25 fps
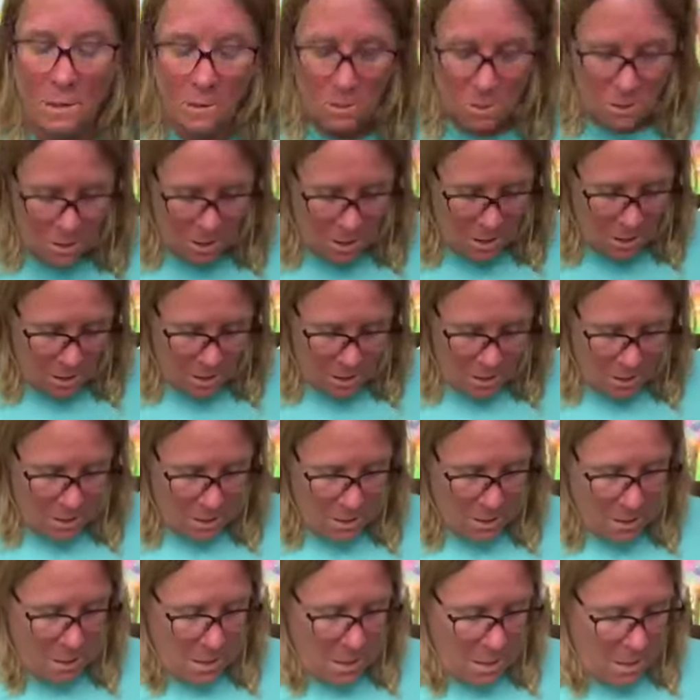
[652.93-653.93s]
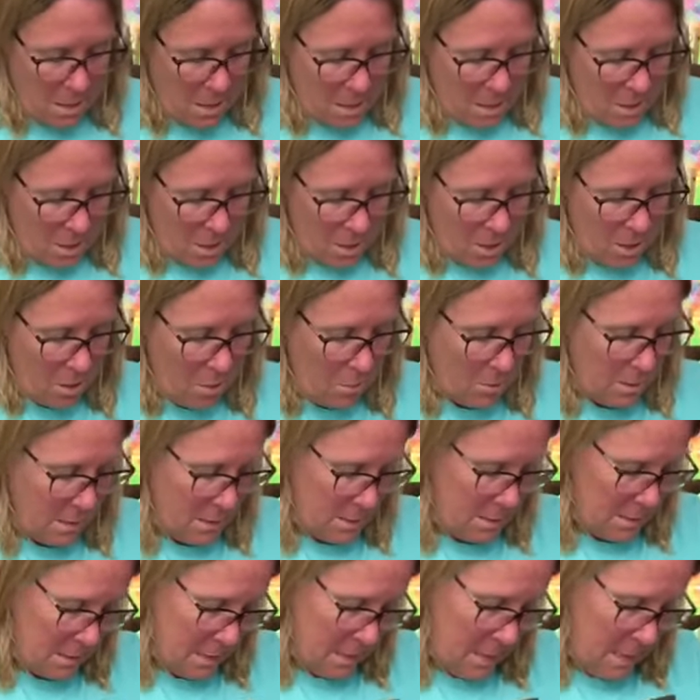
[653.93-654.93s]
for this year. You know,
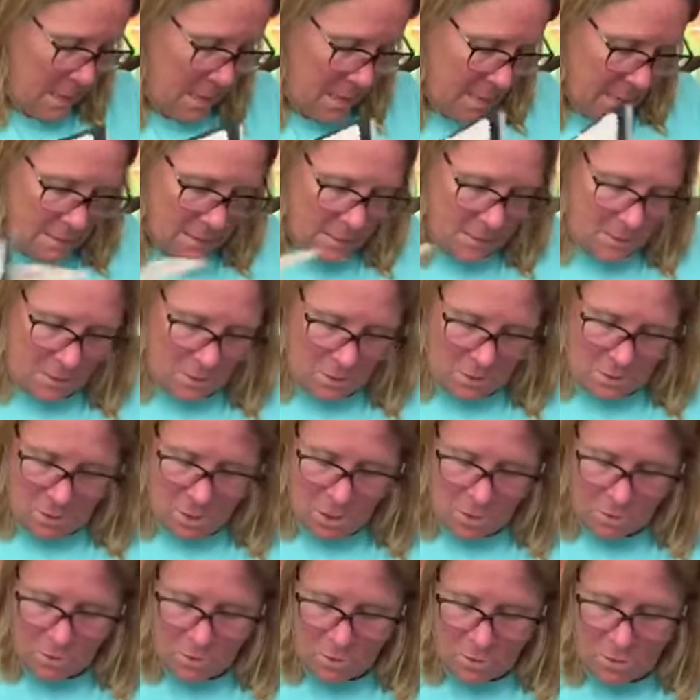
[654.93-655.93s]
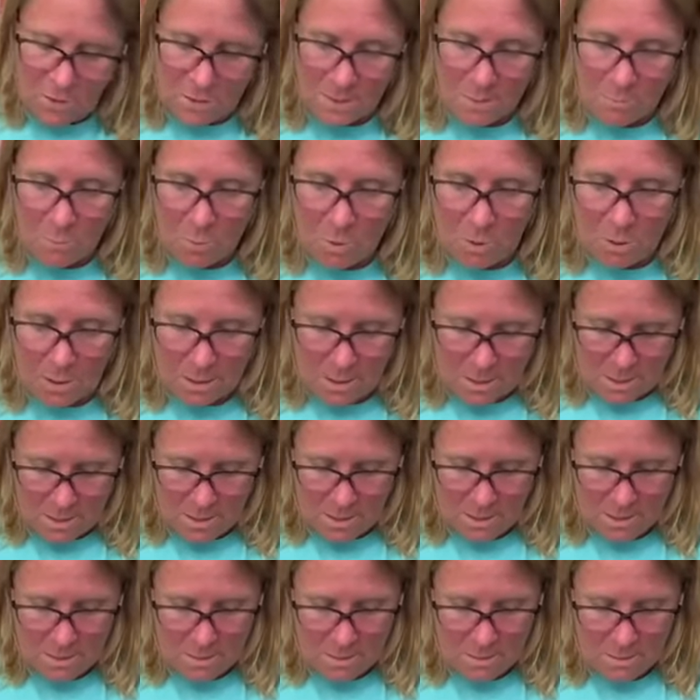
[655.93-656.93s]
it's a kid's children's
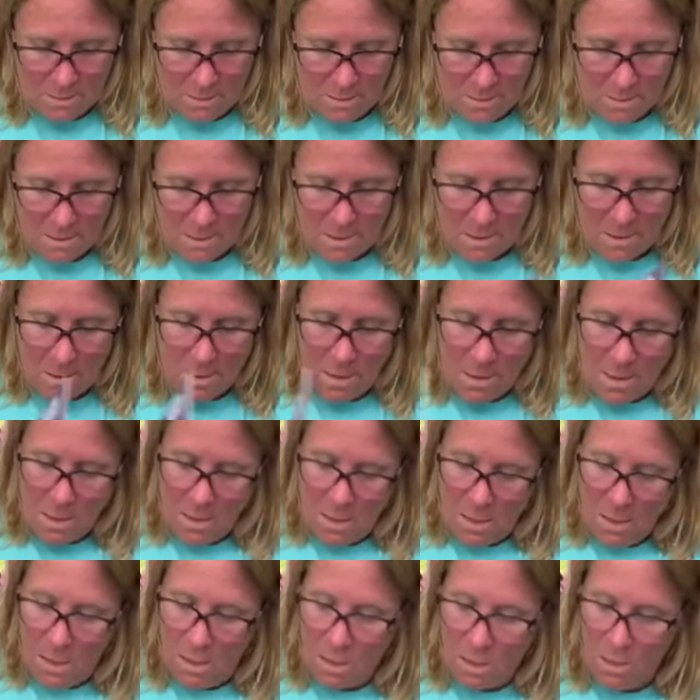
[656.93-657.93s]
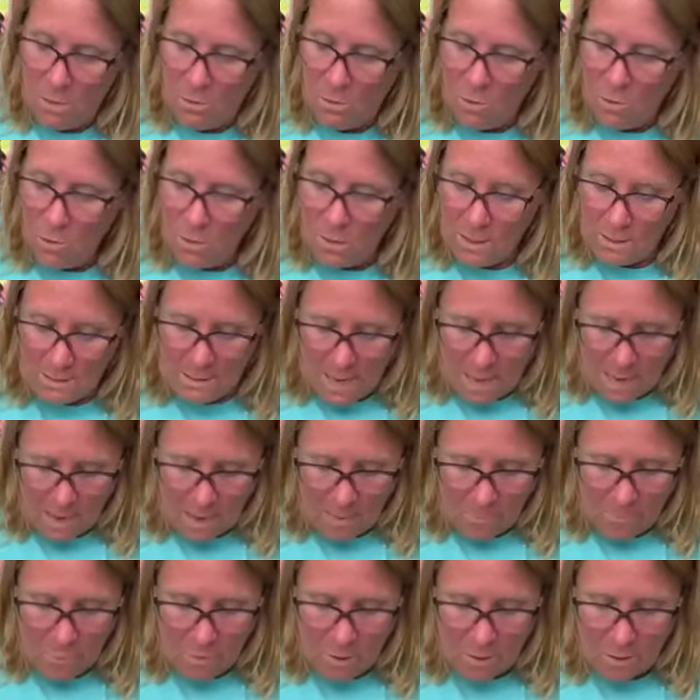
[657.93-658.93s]
book. You know, you can
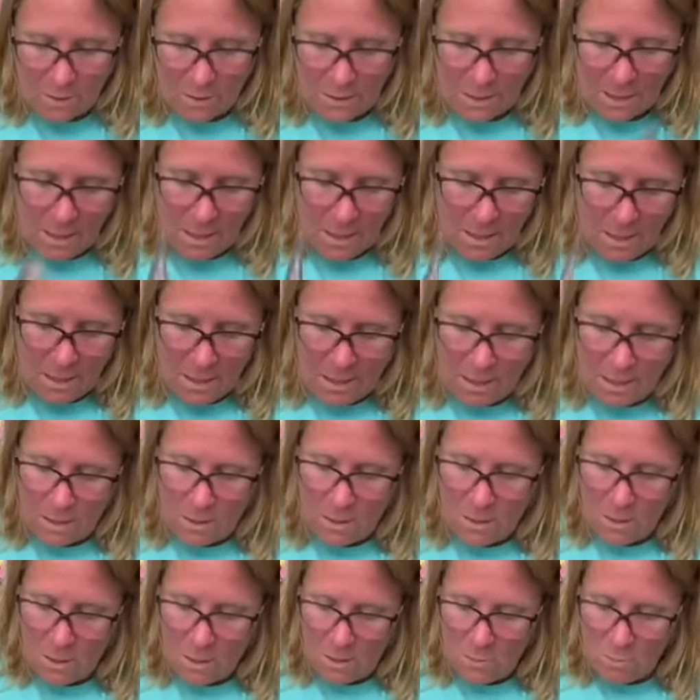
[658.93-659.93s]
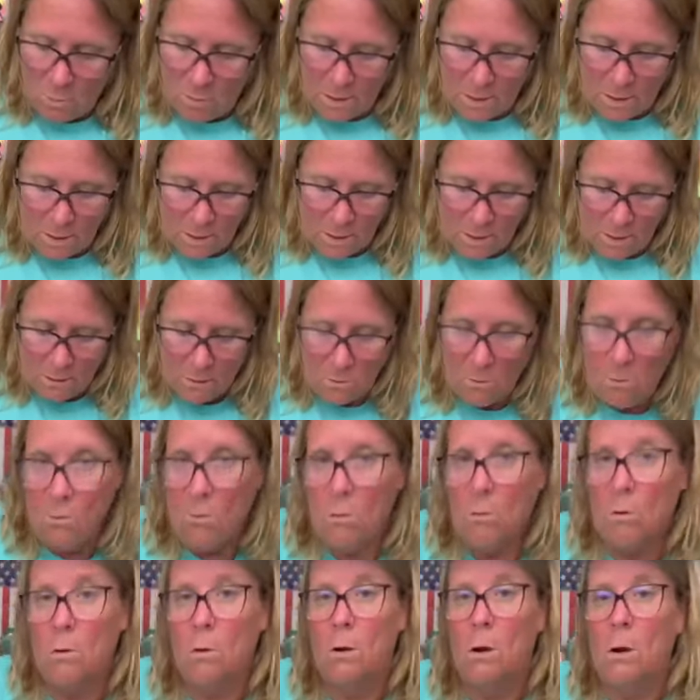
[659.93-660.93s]
take a book that you get at Goodwill
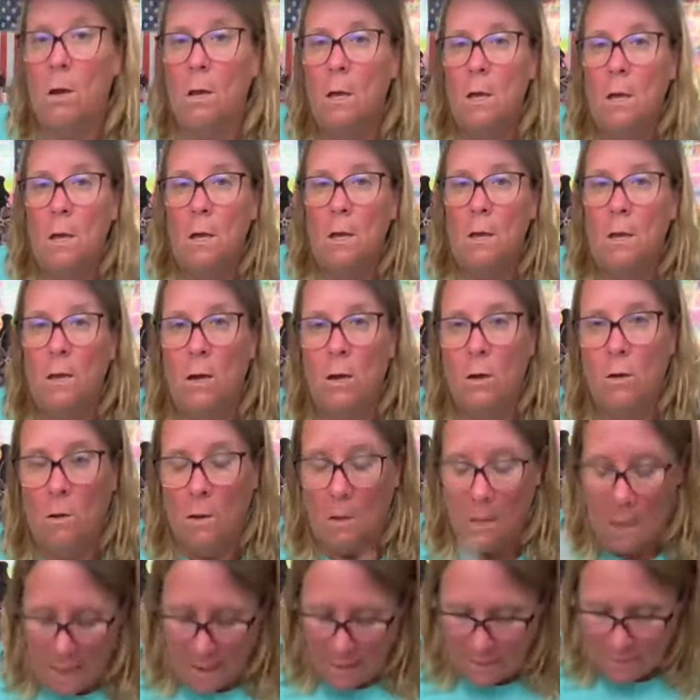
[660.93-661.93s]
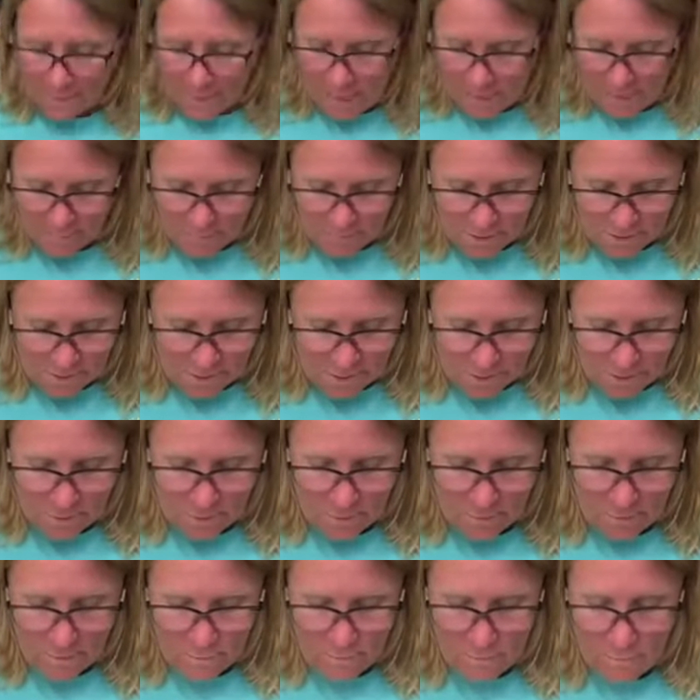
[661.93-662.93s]
or, you know, a lot of times
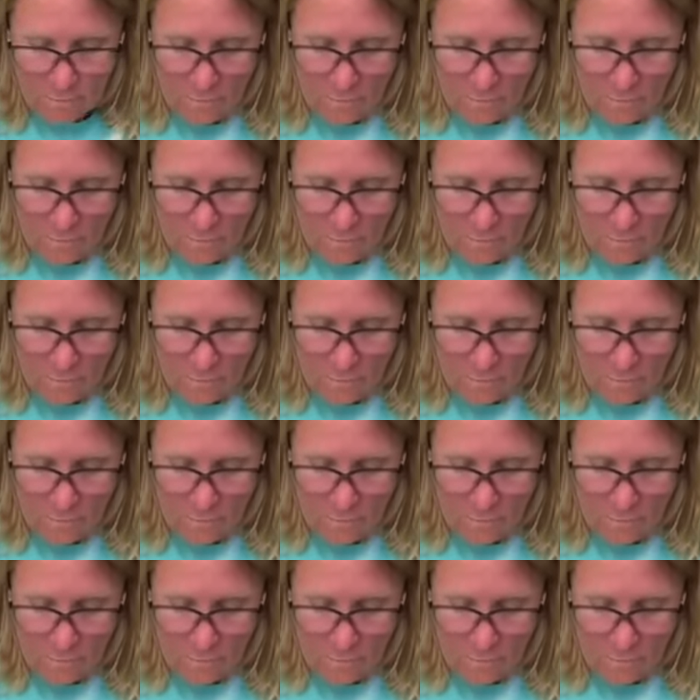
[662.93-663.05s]
they're